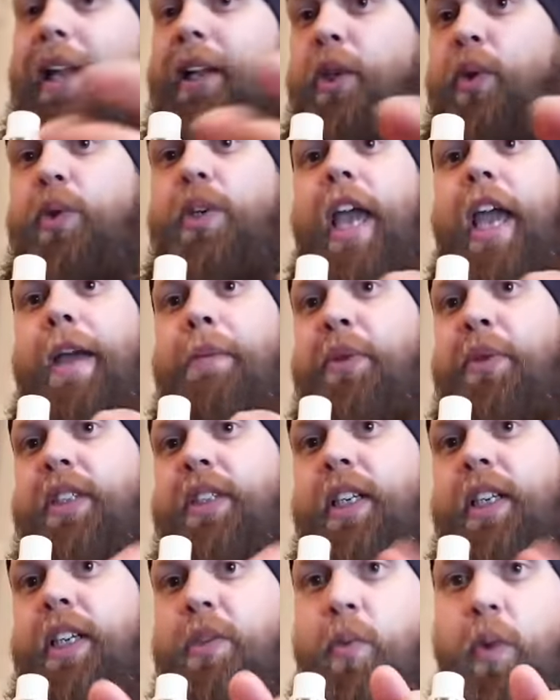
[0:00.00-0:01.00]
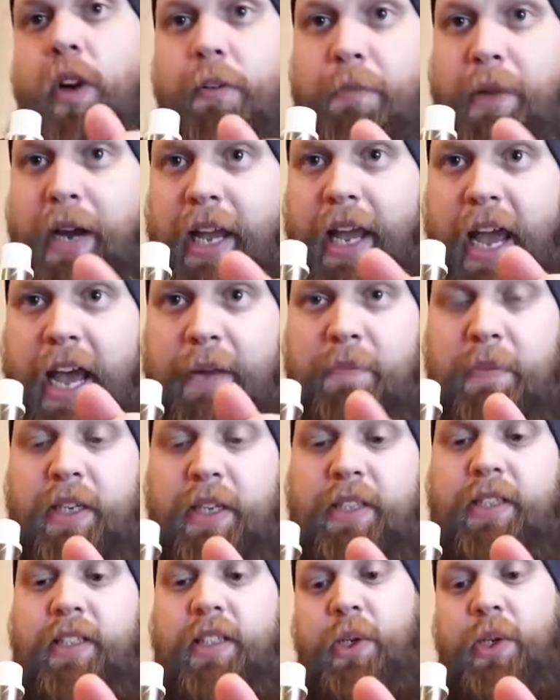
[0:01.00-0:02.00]
by Luke Hamilton. He's one of my
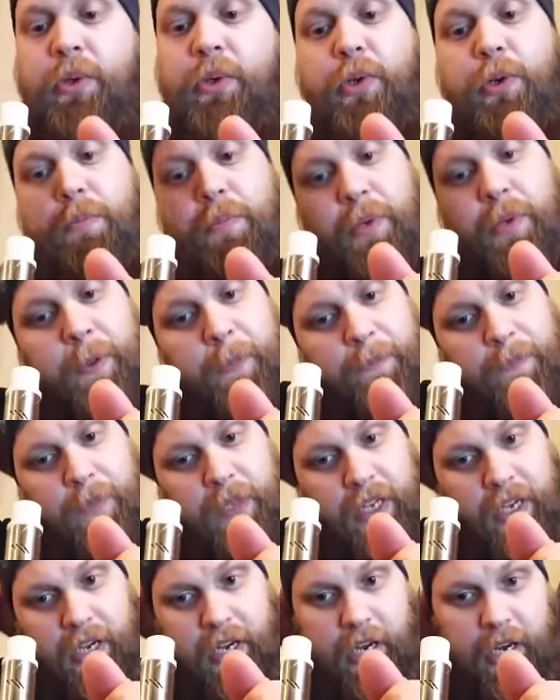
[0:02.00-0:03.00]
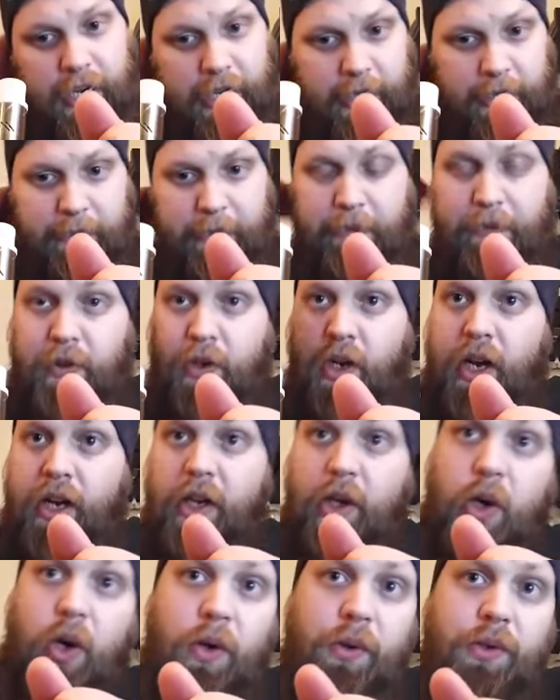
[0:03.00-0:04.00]
admins in the group. If you're not
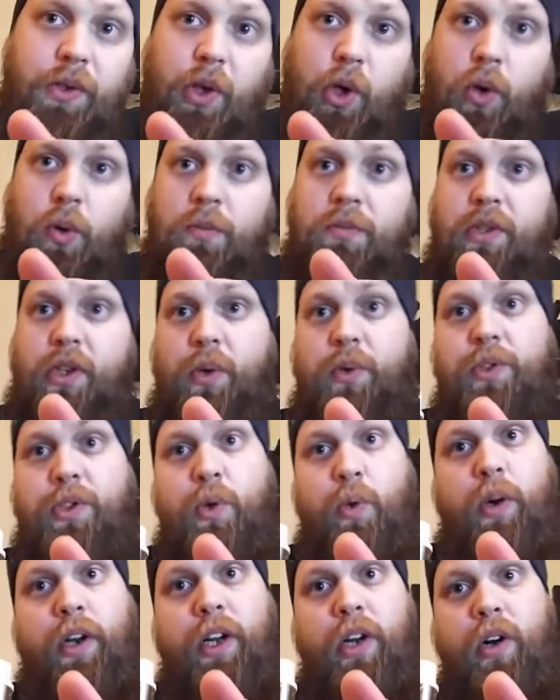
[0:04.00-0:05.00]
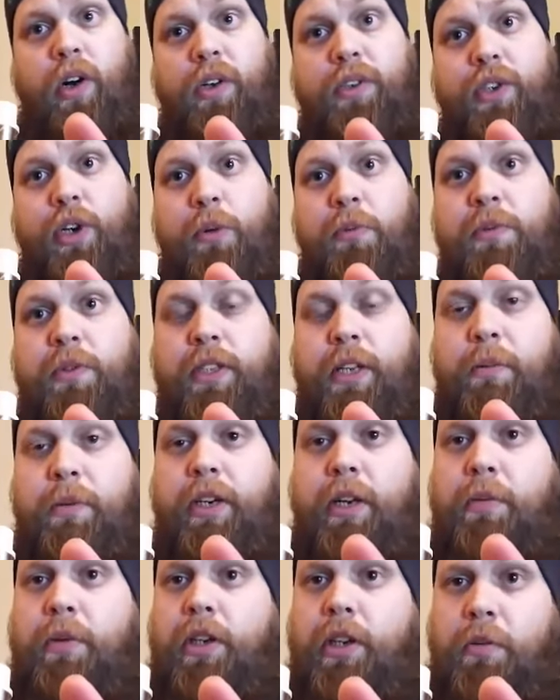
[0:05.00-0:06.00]
in a call to ohms, go join a call to ohms,
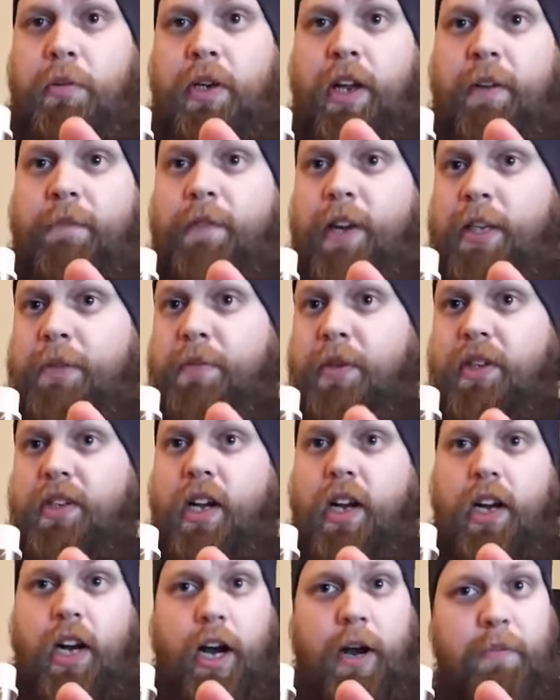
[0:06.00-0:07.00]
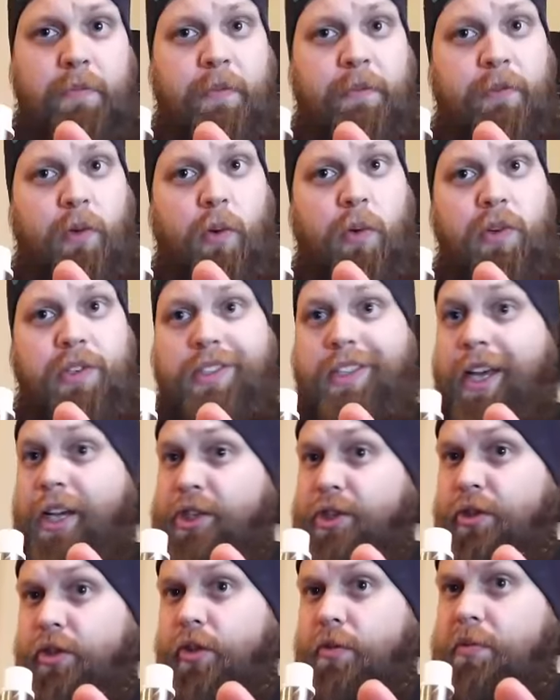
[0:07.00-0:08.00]

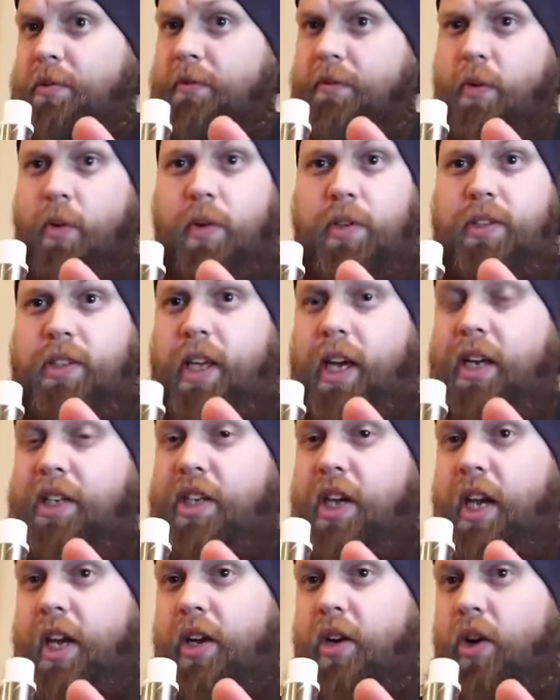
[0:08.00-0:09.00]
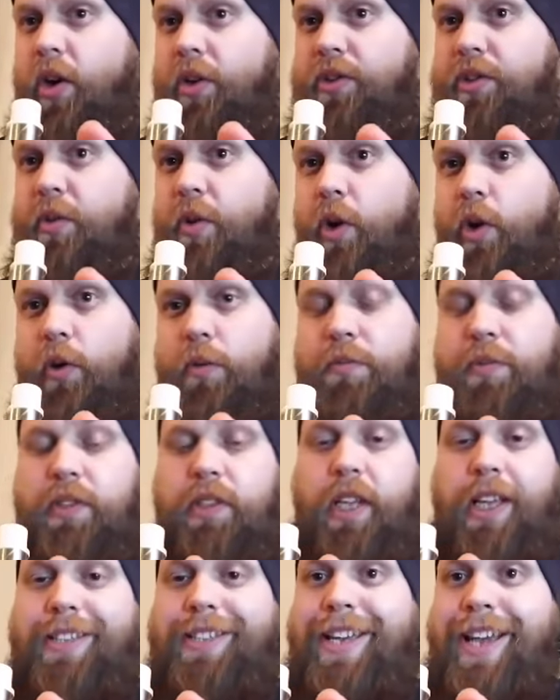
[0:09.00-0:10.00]
www.facebook.com/groups/a call to
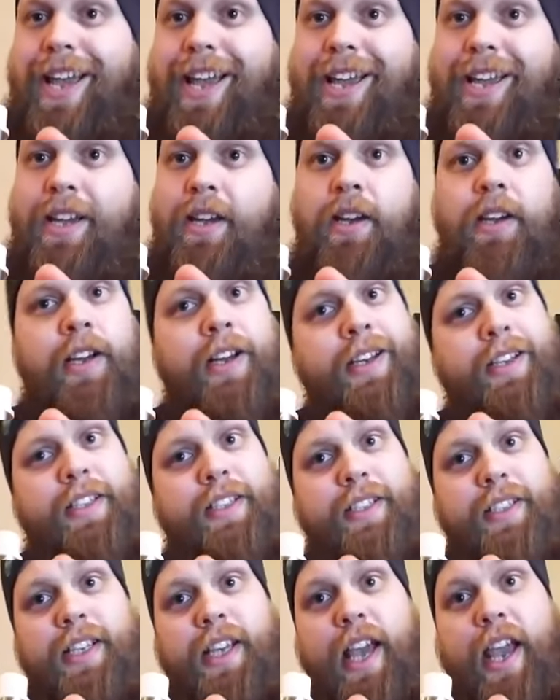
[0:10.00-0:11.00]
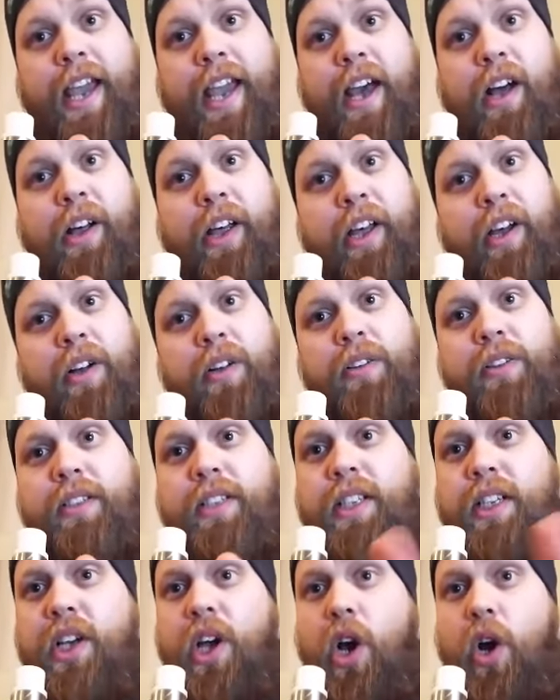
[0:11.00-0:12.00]
ohms. That's
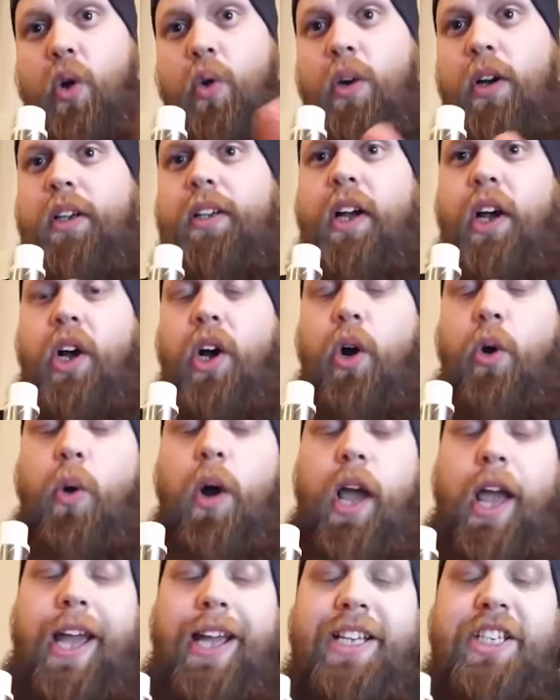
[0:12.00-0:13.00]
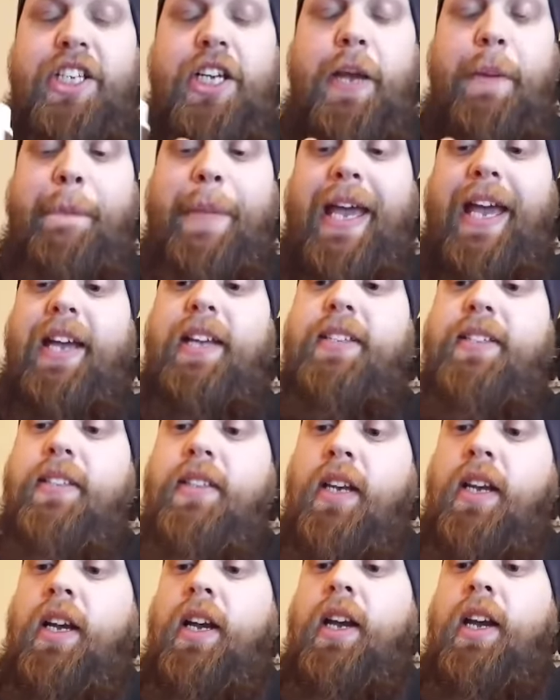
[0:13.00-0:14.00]

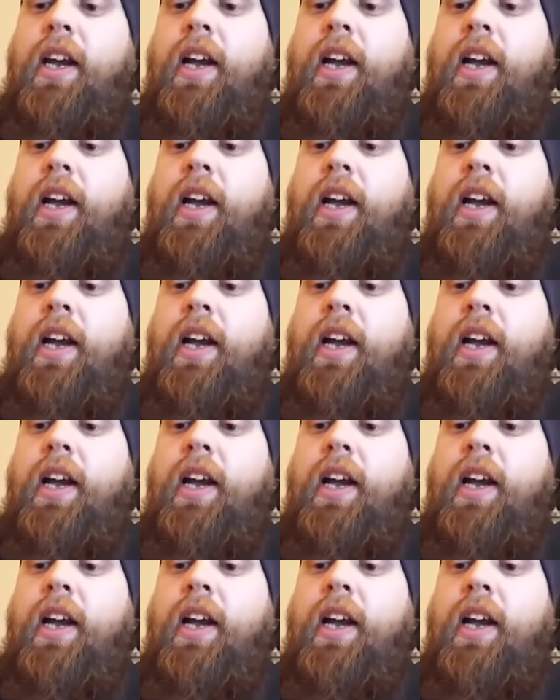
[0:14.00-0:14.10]
ACALLTOOHMS.